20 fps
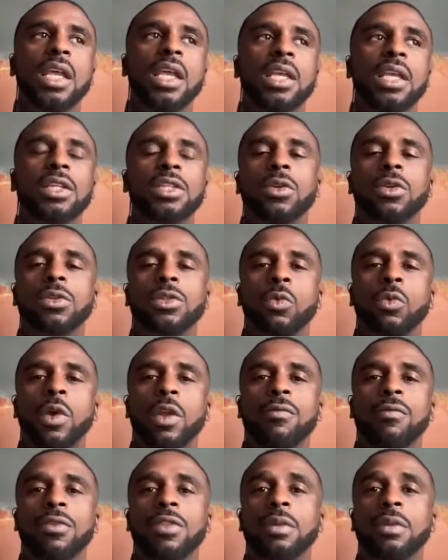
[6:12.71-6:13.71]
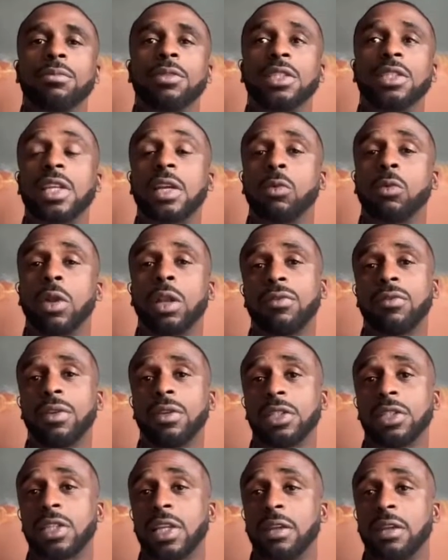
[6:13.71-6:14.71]
And so it's a way for them to stay relevant,
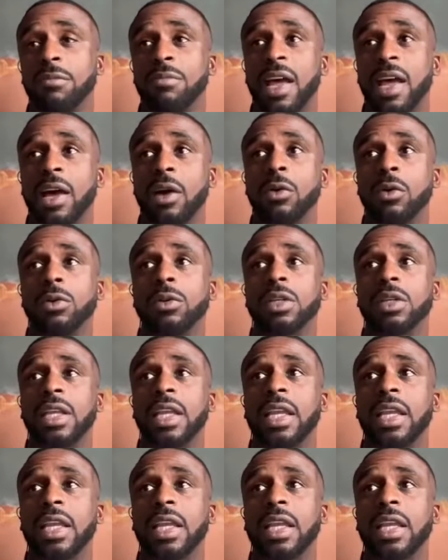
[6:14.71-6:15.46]
to stay in power.